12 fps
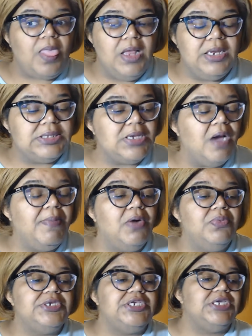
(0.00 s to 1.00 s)
they talk about
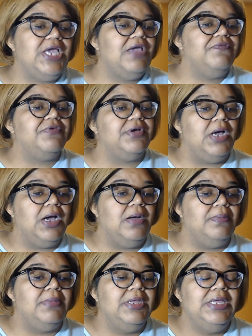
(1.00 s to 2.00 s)
when she came
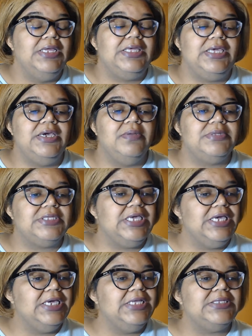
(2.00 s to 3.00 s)
for Kim's
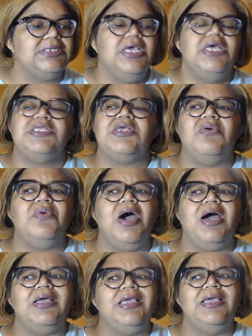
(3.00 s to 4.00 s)
kids. And so
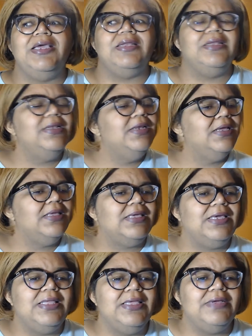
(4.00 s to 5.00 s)
again,
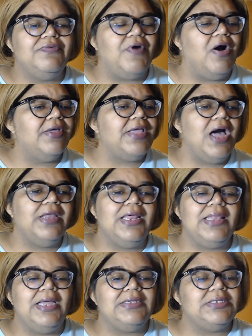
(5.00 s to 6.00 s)
Kenya, for all y'all that
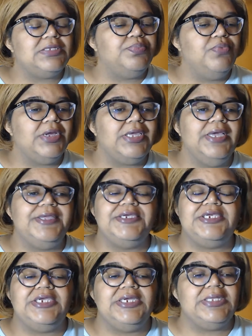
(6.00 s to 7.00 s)
like to support Kenya,
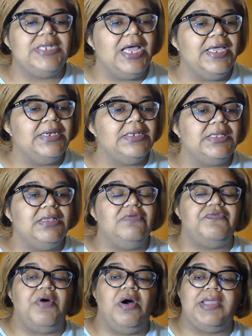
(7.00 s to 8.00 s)
she's not innocent.
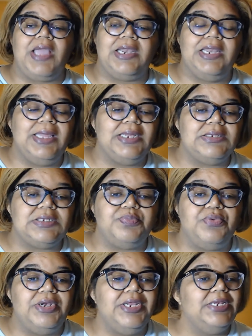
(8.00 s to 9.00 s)
For all y'all that like to
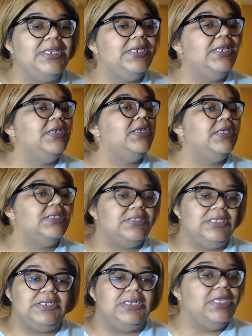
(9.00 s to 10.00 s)
support Nene
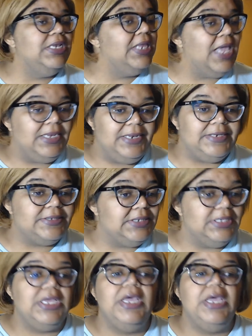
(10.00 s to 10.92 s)
ain't innocent.